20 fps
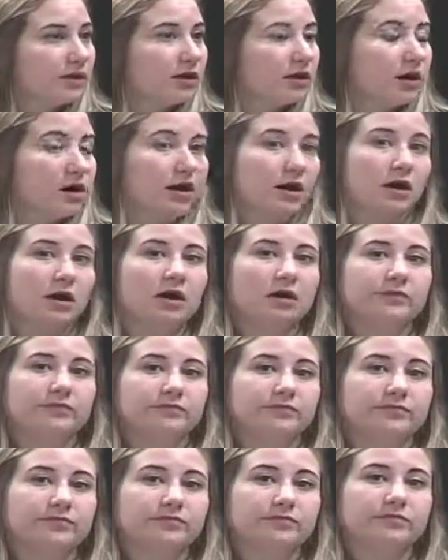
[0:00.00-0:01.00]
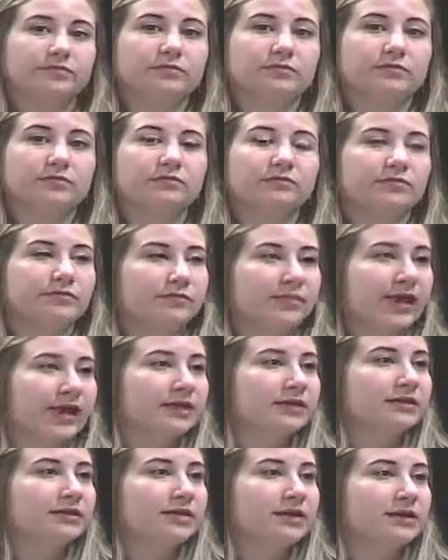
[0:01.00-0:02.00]
Um,
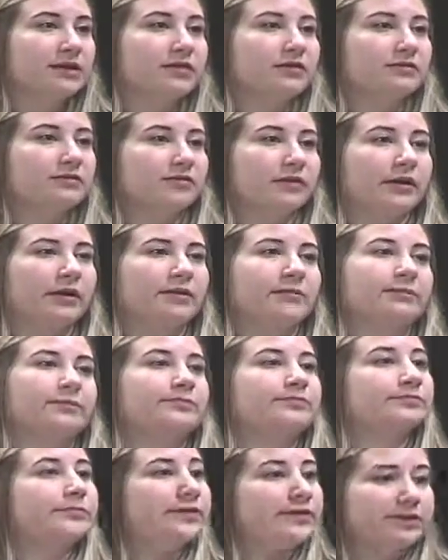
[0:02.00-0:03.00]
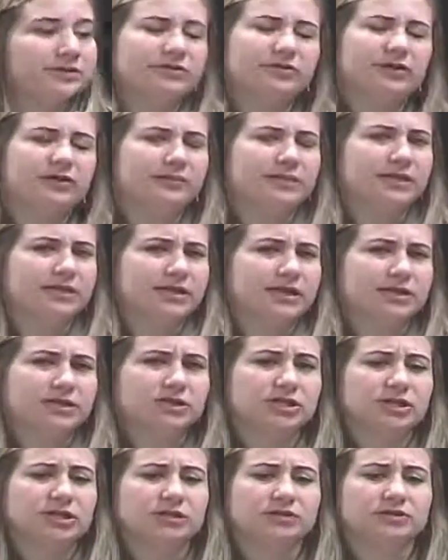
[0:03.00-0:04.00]
mainly, my biggest
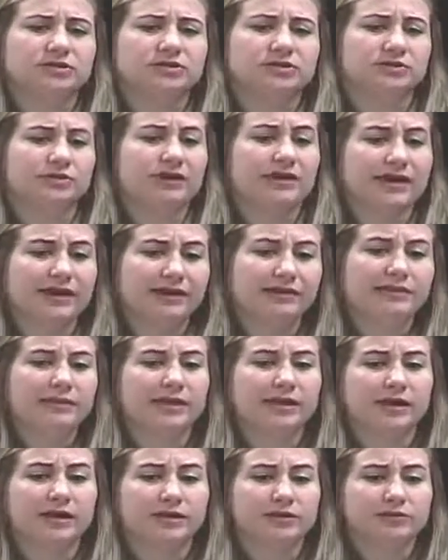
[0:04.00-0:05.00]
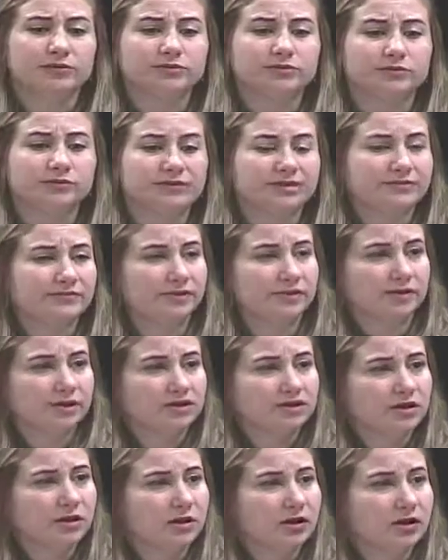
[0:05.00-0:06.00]
recommendation to anybody who's receiving these
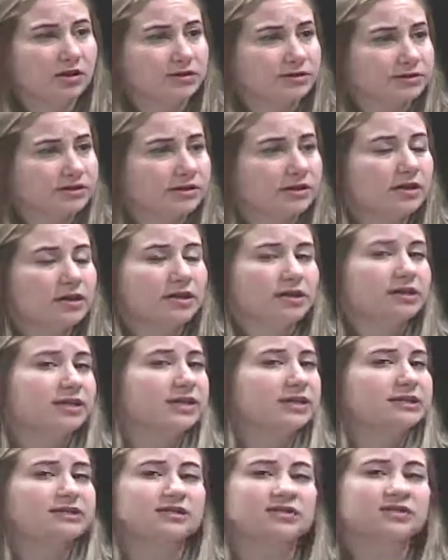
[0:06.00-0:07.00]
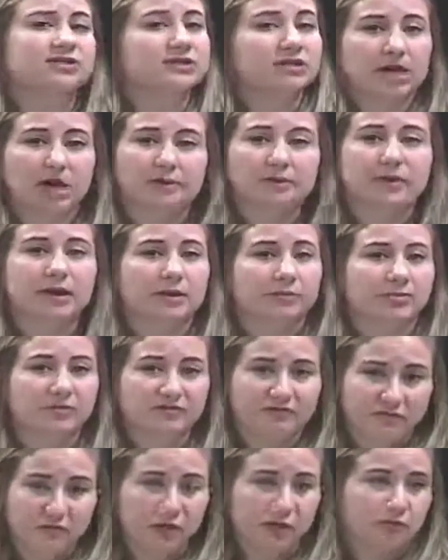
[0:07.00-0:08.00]
calls is to not pick up the
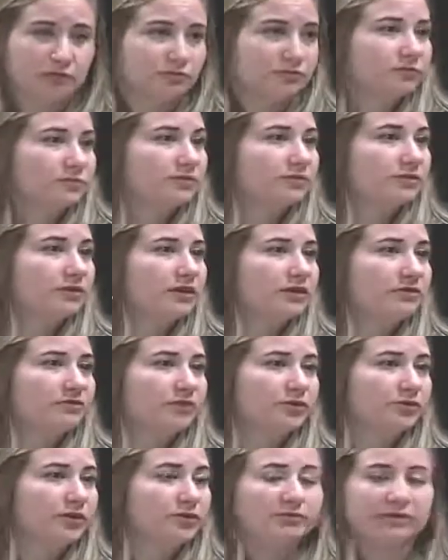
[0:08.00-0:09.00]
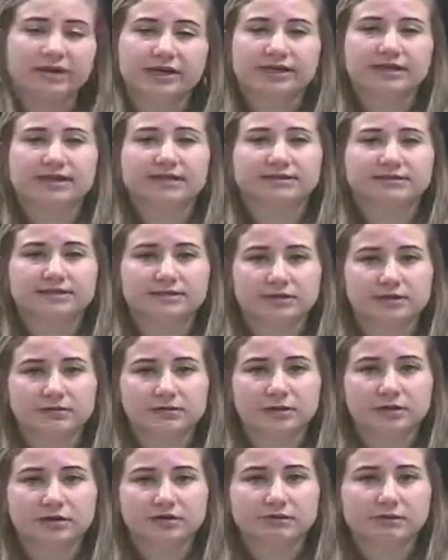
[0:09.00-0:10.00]
phone. If you don't recognize the
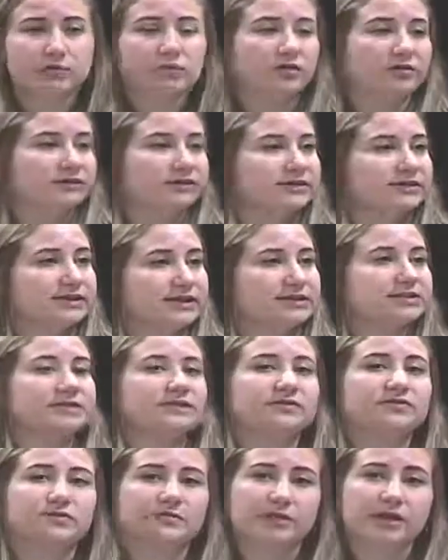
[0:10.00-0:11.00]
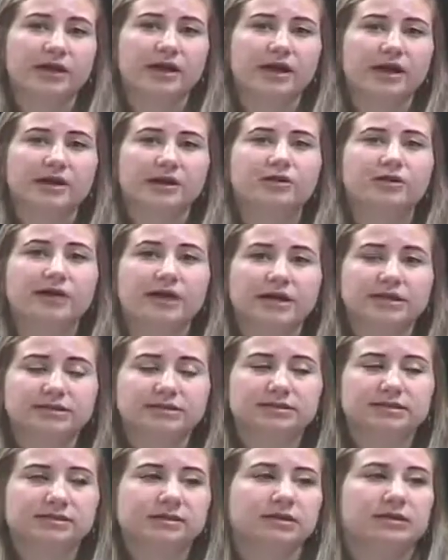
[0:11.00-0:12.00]
number or if it says it's from the
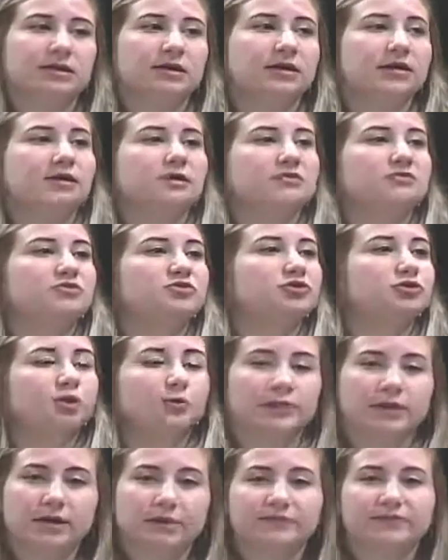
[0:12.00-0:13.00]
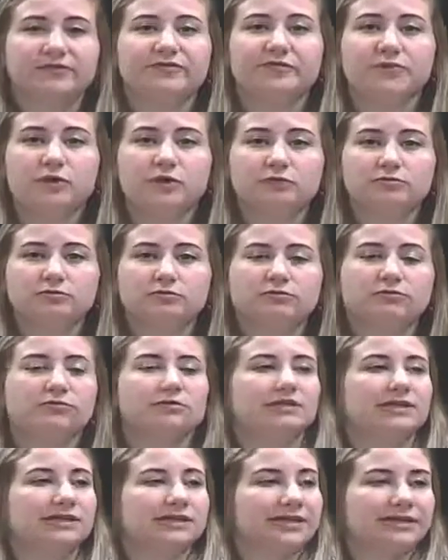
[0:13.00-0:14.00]
IRS, don't pick up the phone.
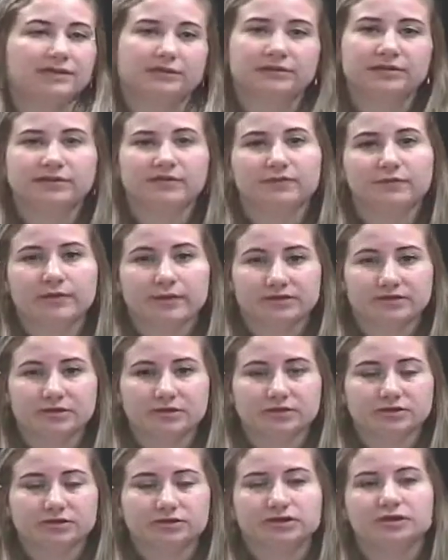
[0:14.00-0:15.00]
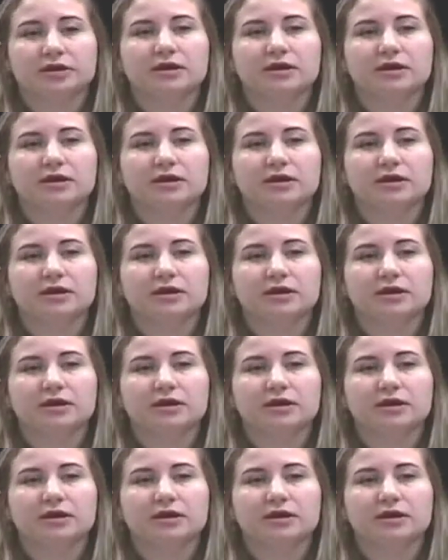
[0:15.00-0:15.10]
Let them leave a message.